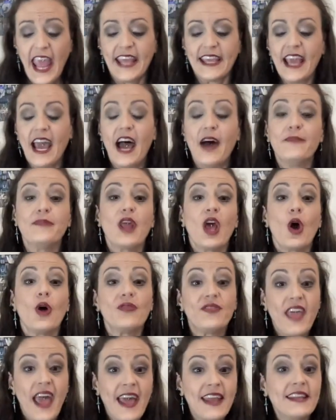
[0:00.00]
yeah,
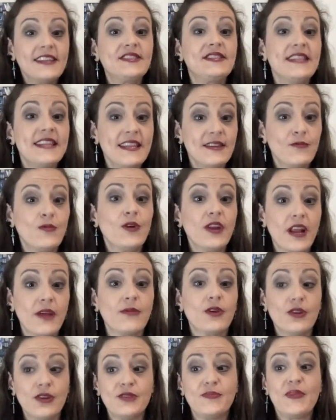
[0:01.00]
that is when
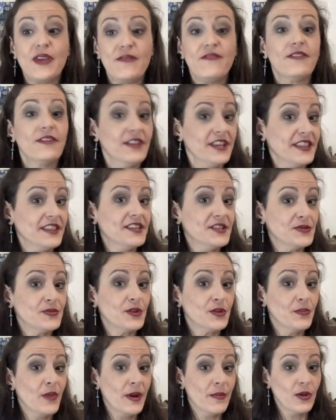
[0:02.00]
I'm going to be filling this
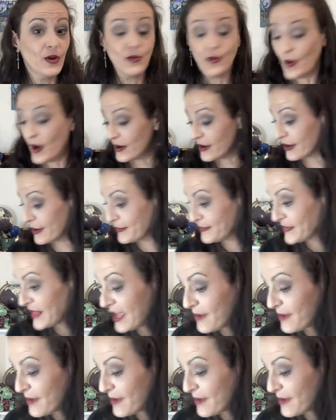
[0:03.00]
with my moon water.